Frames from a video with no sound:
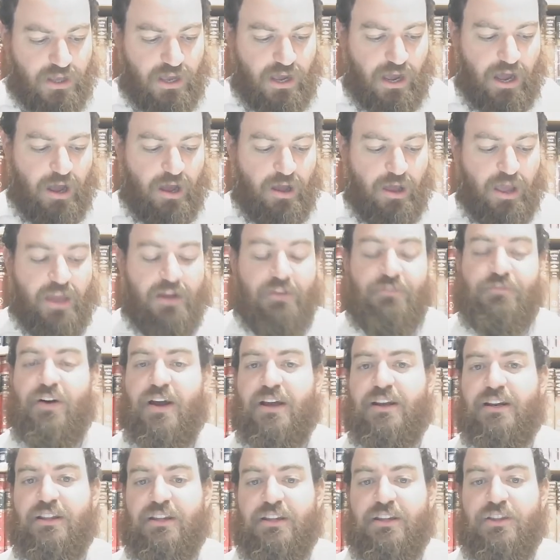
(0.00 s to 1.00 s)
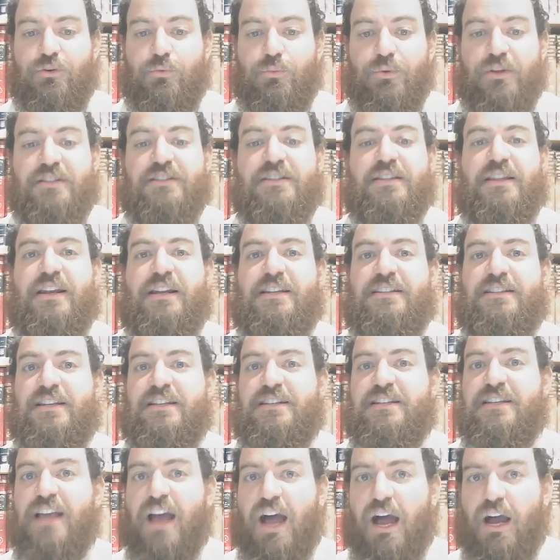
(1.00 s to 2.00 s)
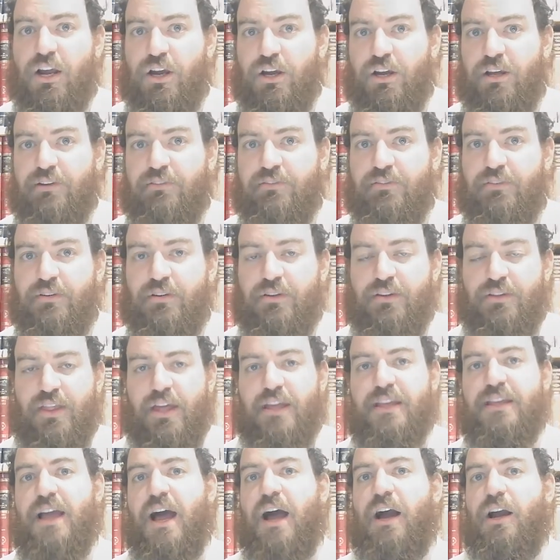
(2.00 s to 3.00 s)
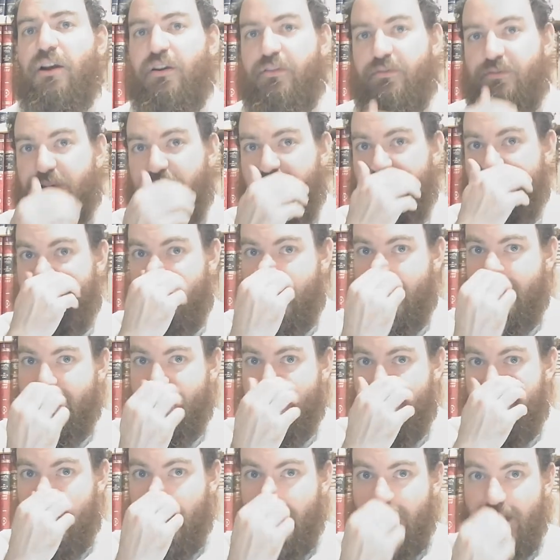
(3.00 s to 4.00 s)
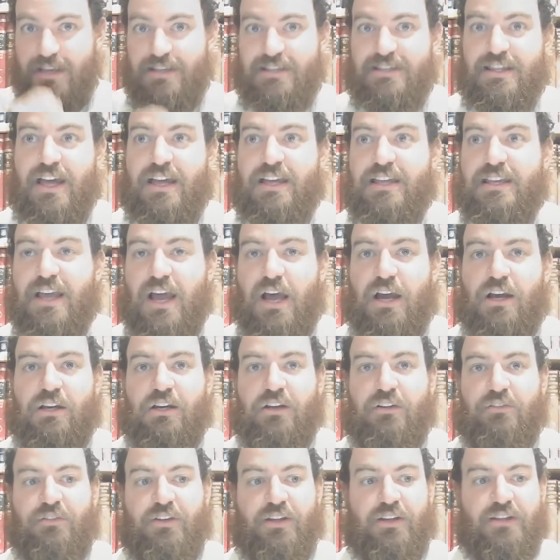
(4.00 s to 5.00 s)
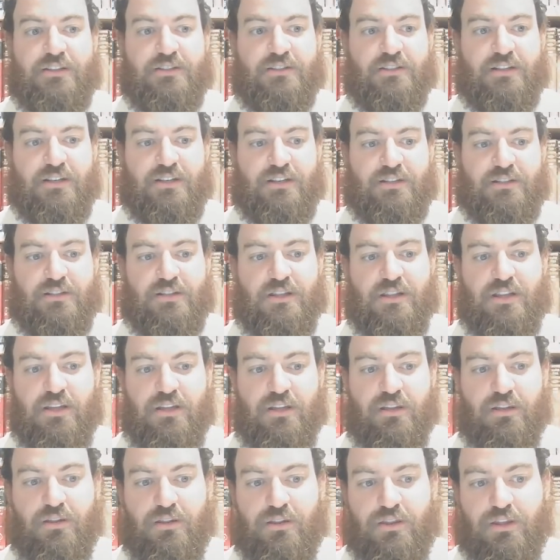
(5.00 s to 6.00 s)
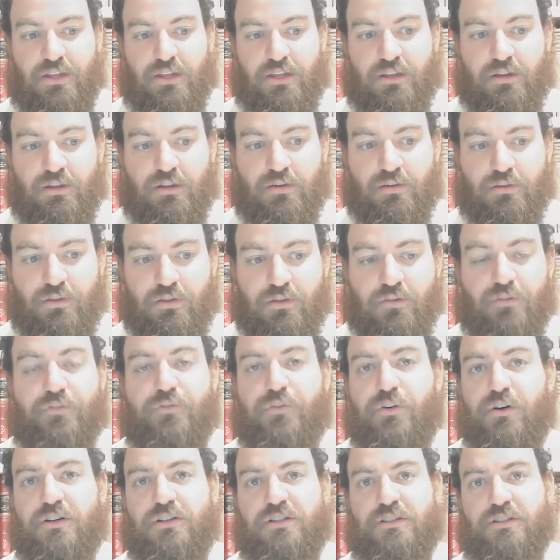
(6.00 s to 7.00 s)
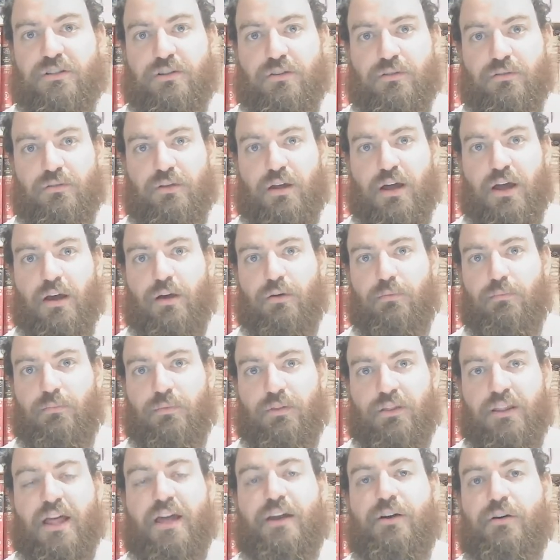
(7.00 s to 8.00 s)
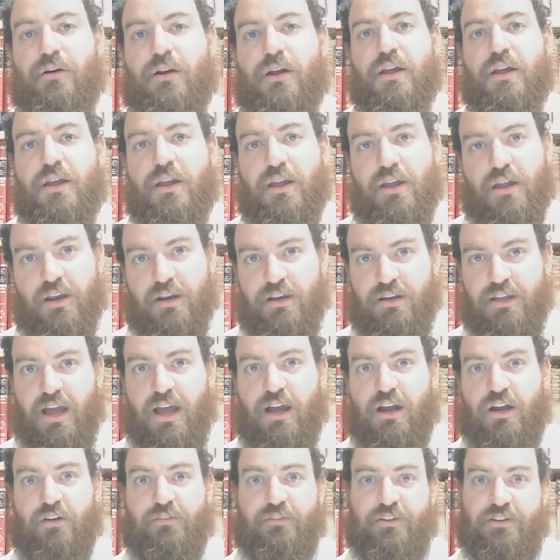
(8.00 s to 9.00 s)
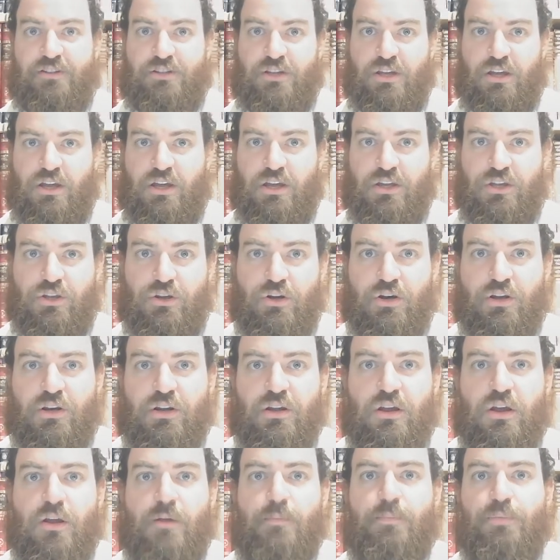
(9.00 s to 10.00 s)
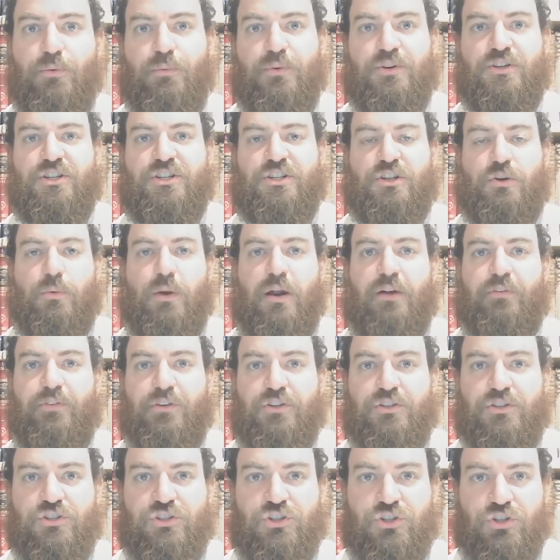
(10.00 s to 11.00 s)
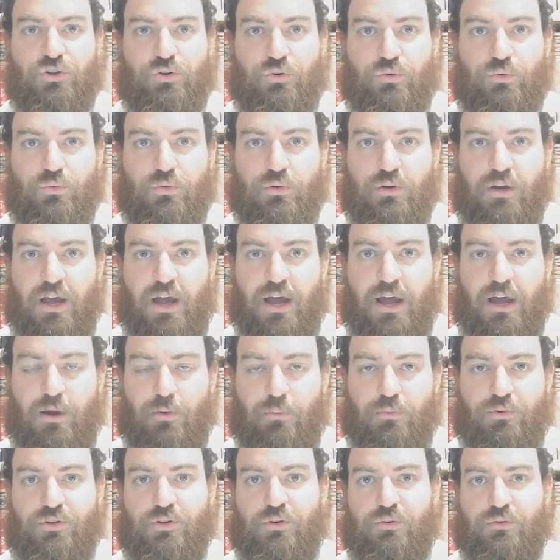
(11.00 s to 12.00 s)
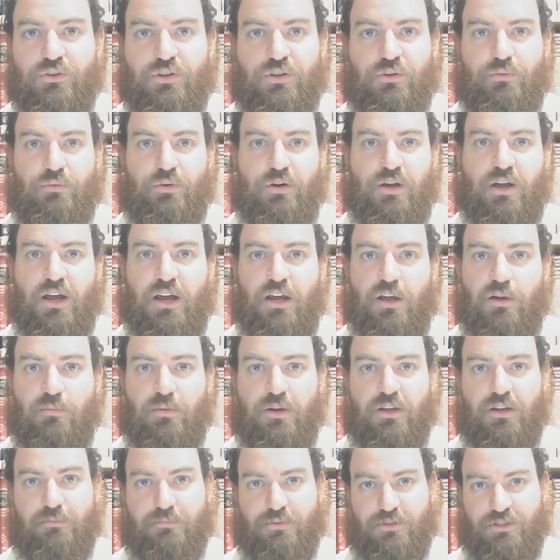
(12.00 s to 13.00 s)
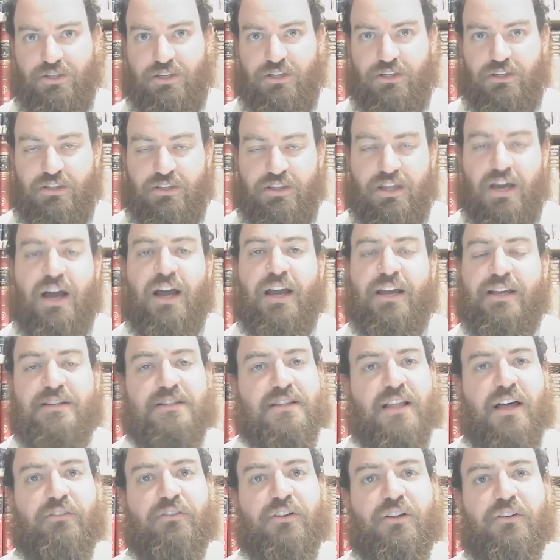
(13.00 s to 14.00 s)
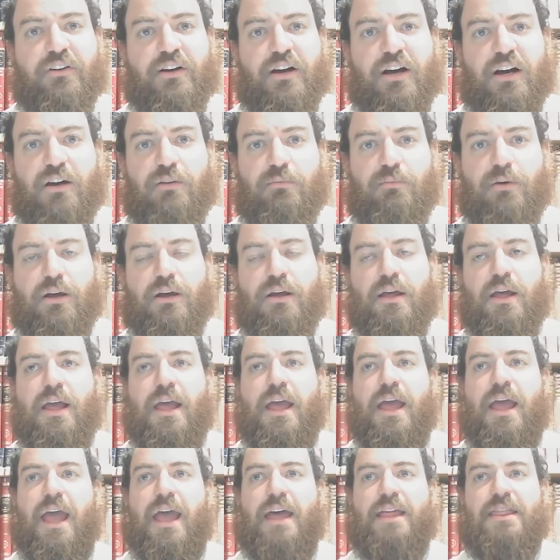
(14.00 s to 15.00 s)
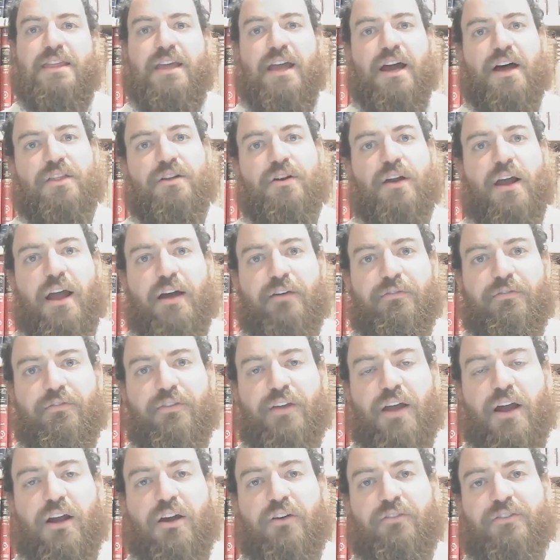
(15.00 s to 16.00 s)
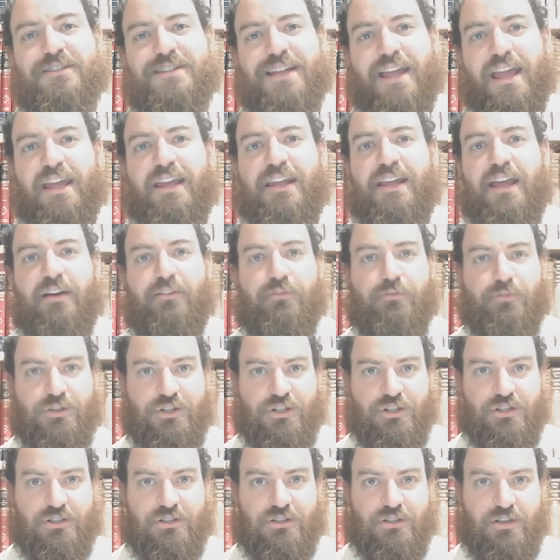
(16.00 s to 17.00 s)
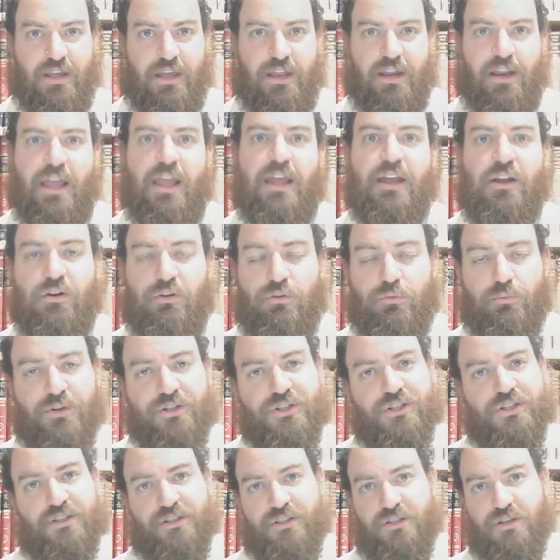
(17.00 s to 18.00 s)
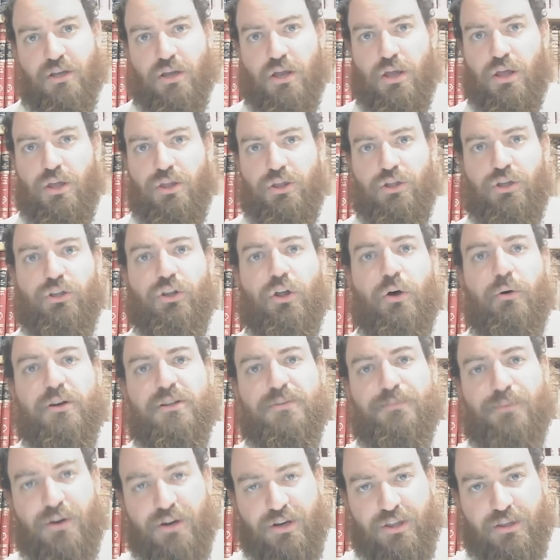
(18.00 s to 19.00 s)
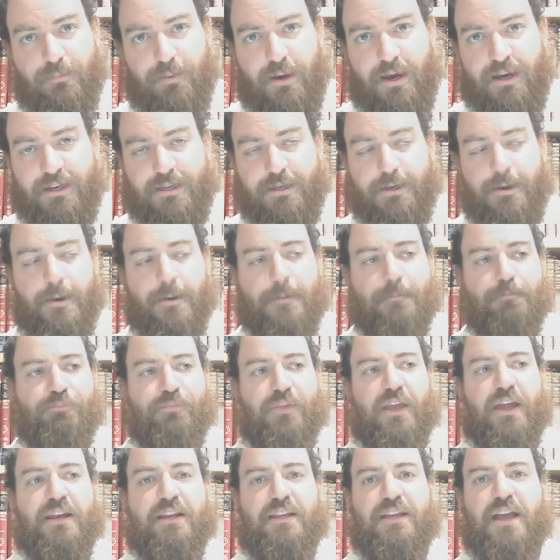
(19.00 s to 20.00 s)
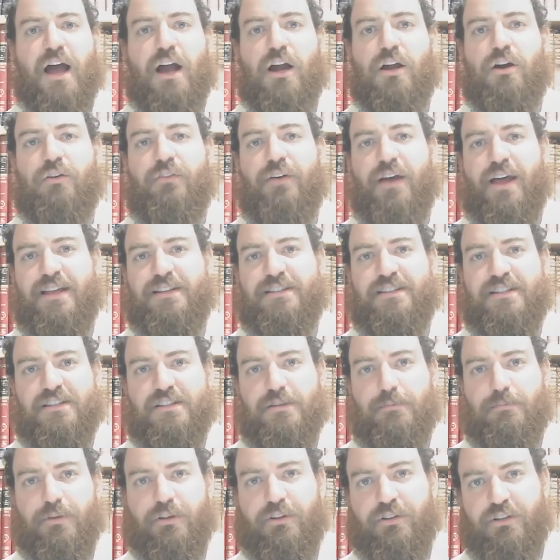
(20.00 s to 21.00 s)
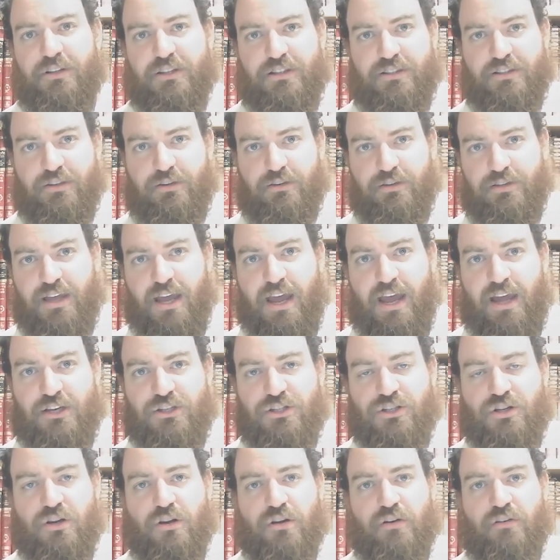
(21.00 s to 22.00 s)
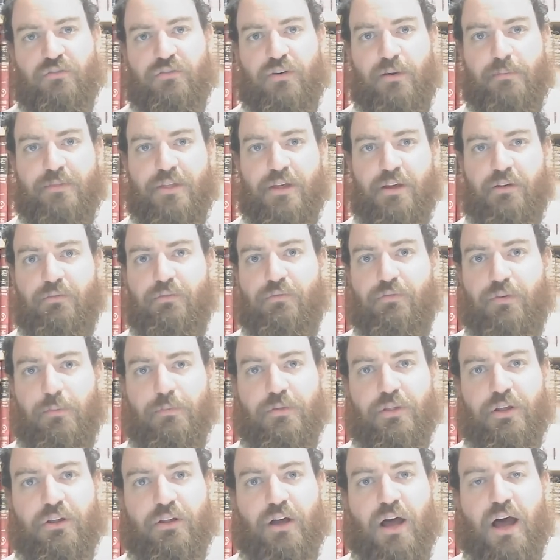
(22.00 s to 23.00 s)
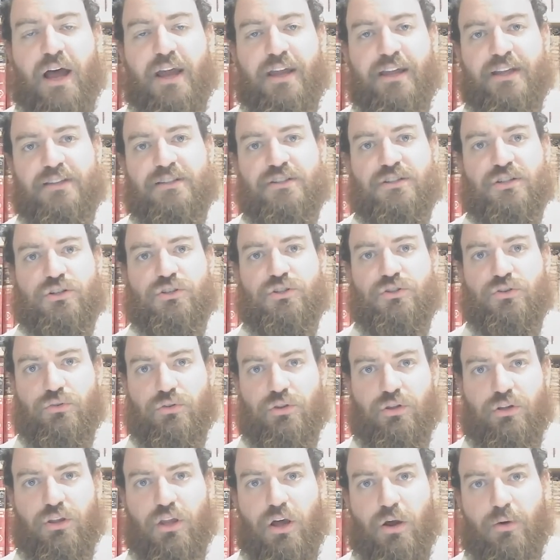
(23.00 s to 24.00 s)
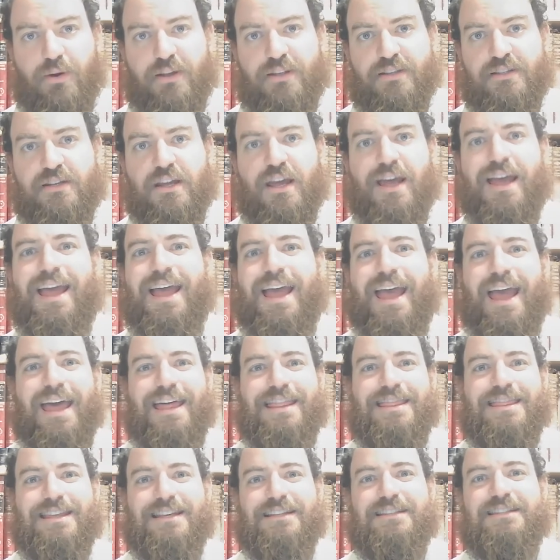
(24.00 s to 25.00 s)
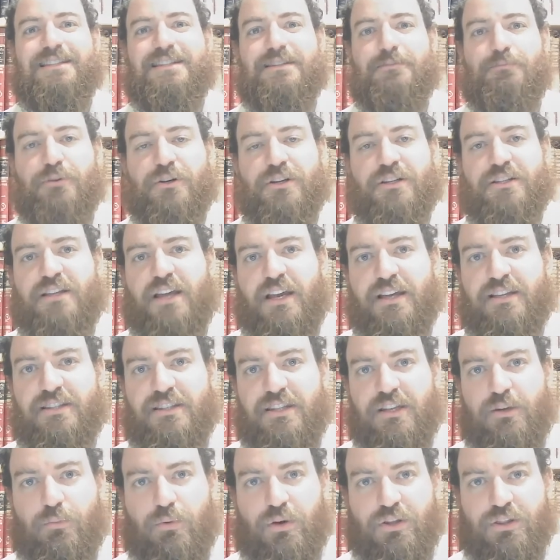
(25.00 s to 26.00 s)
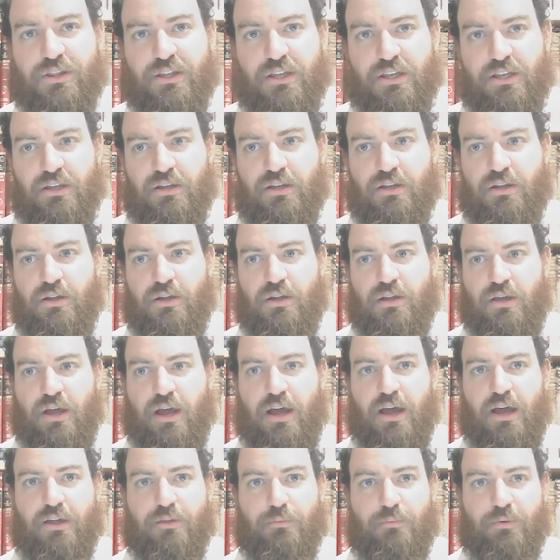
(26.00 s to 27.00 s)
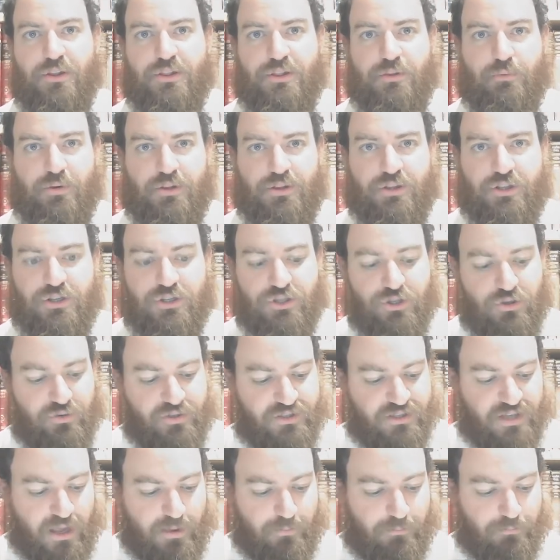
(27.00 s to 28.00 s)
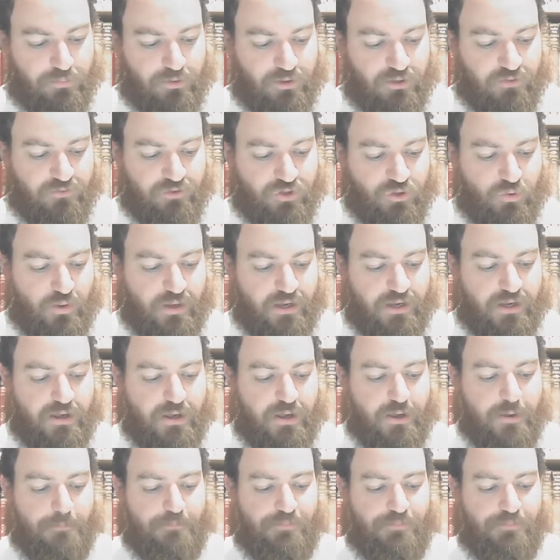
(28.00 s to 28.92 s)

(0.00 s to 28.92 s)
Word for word: Uh, and finally, the reason that it says Yaakov, that Yaakov does this, is that Yaakov is, is the, the, the first uh, letter in Yaakov is a uh, Yud, which is a reference to uh, to to Chachma, and particularly the highest level of Chachma. And the other half of Yaakov is Akev, which is an ankle, which is the lowest part of the body. And Yaakov has this ability to attach from the from the highest to the lowest, and this is precisely what the uh, what the, what the Jew is capable of doing.